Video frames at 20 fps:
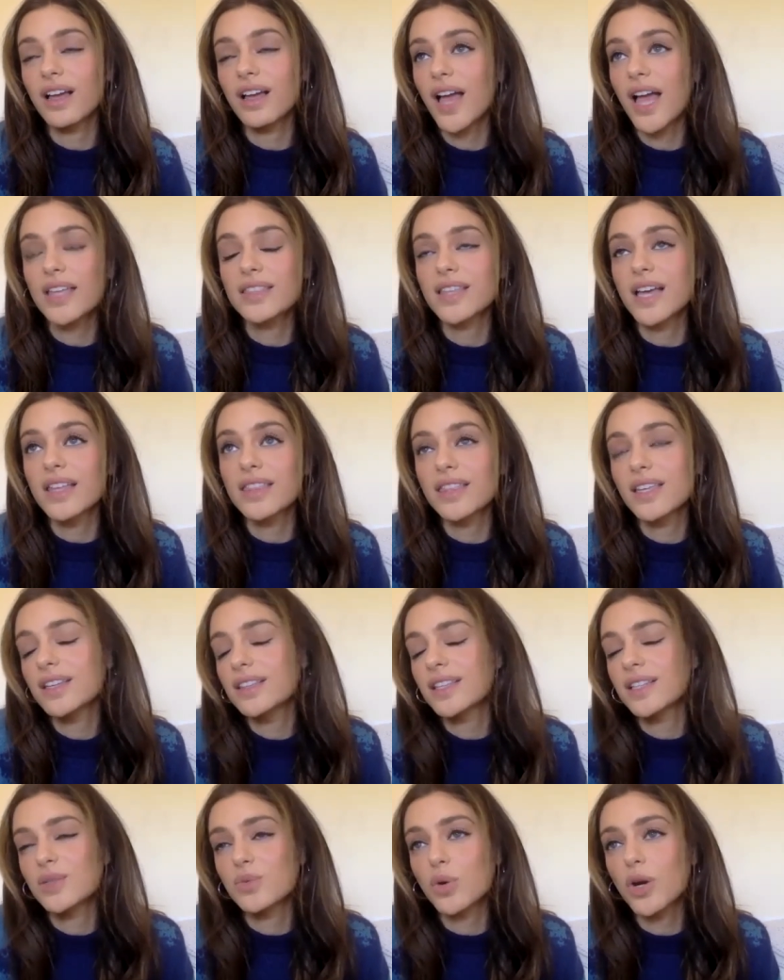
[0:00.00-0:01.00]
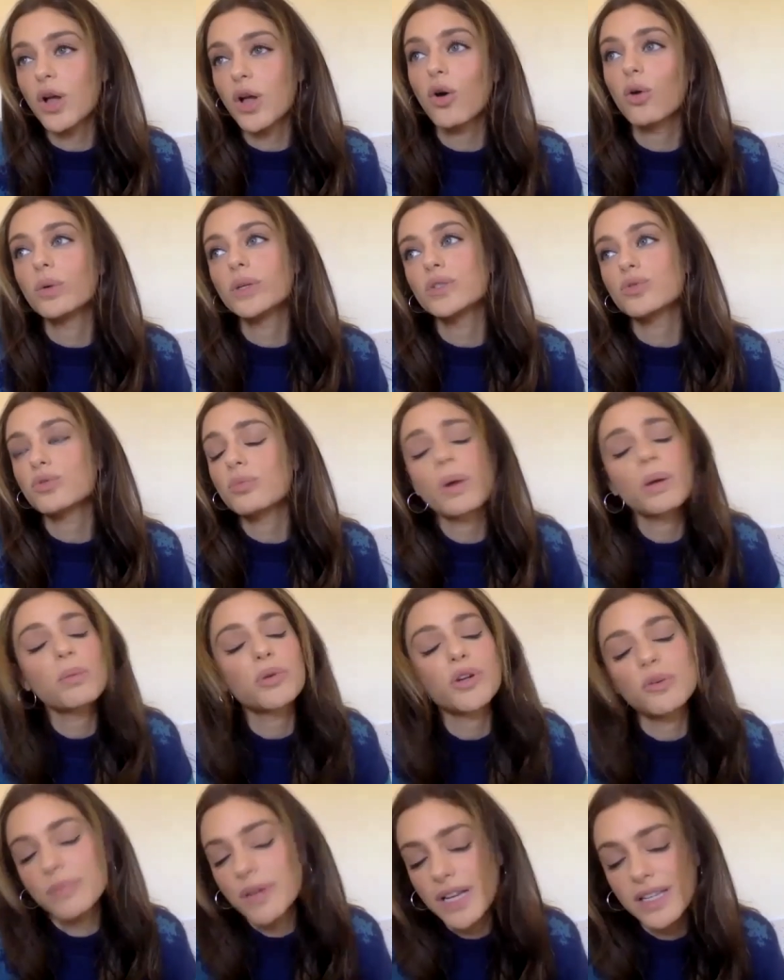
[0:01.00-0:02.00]
i i think that's what i always
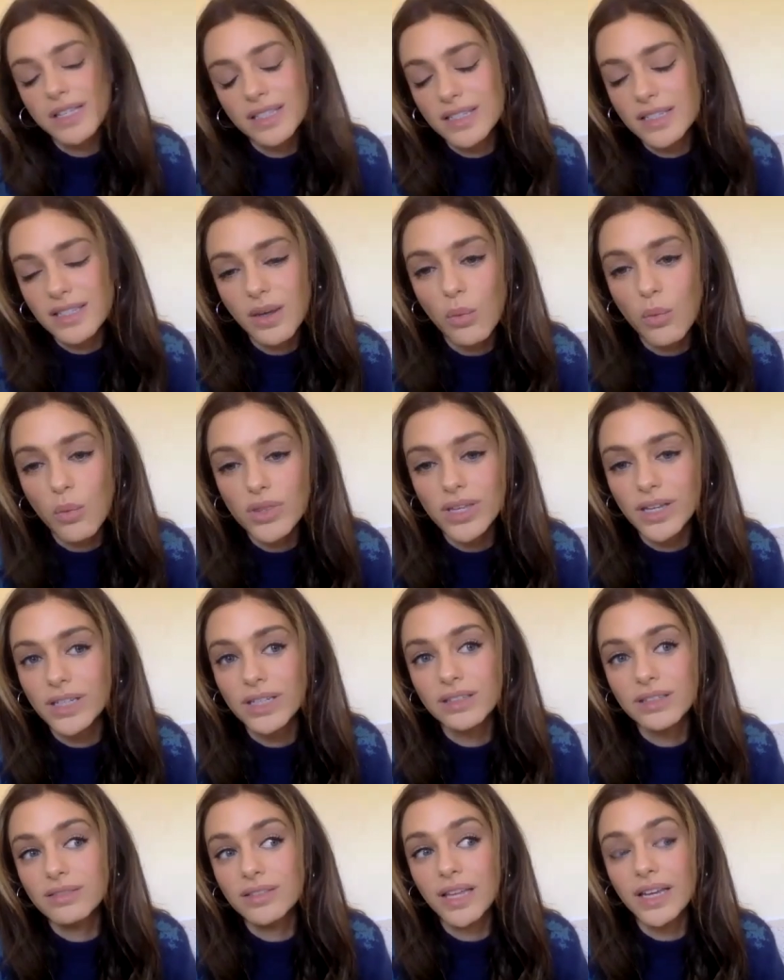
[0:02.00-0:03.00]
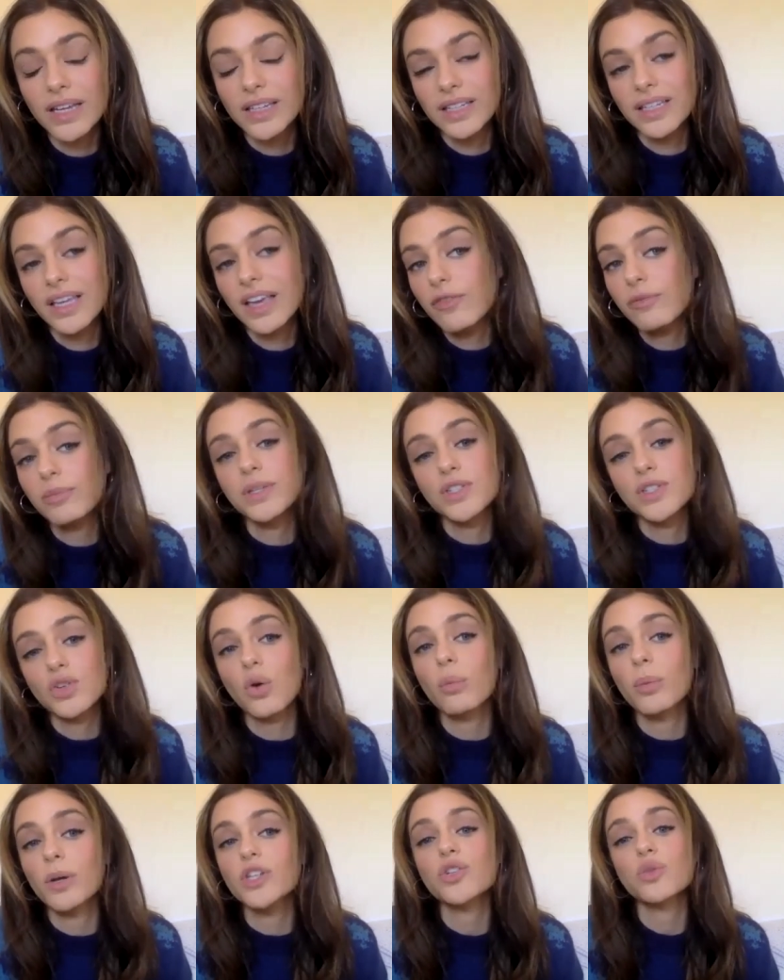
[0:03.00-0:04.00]
remember him as is someone that that gave me so
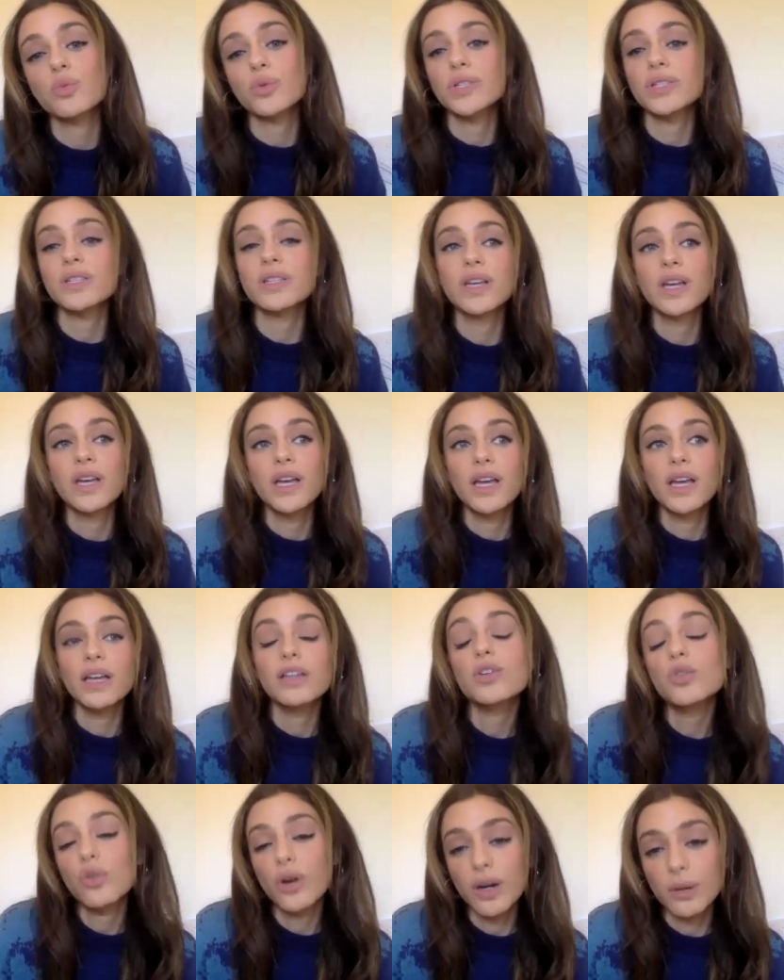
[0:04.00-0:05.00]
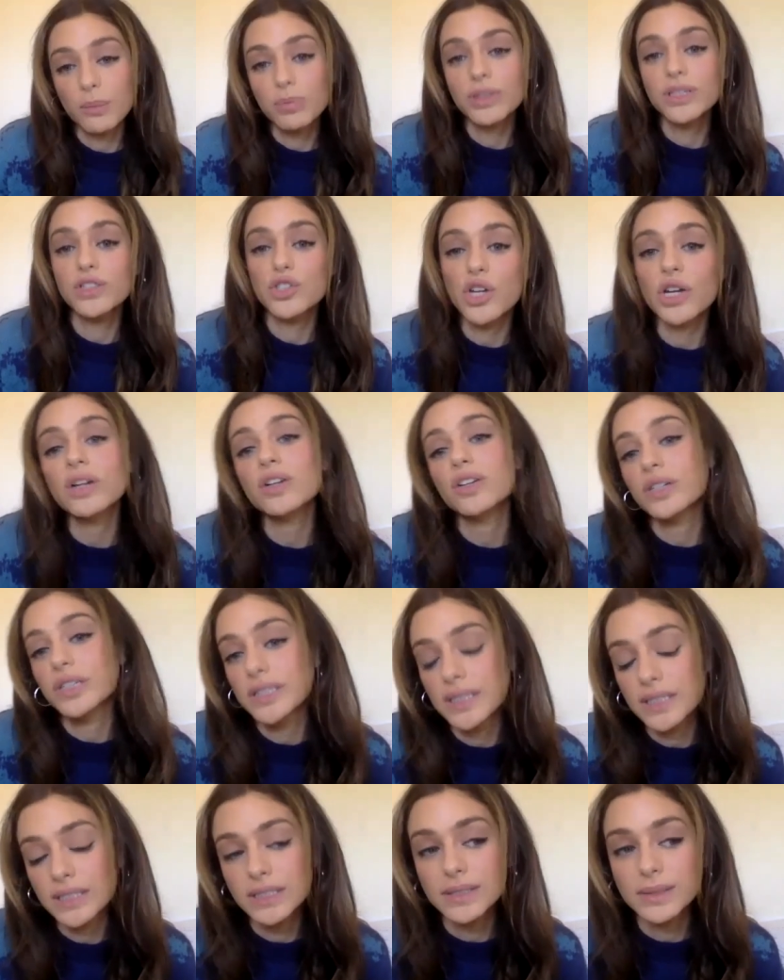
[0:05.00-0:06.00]
much and was incredibly
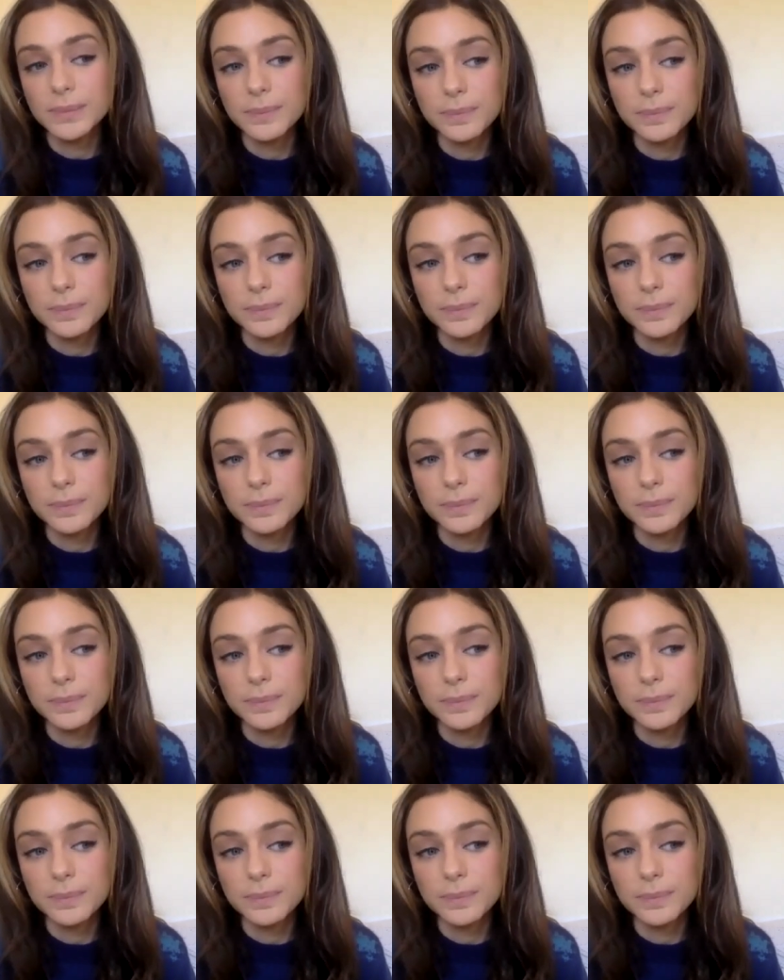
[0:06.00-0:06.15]
generous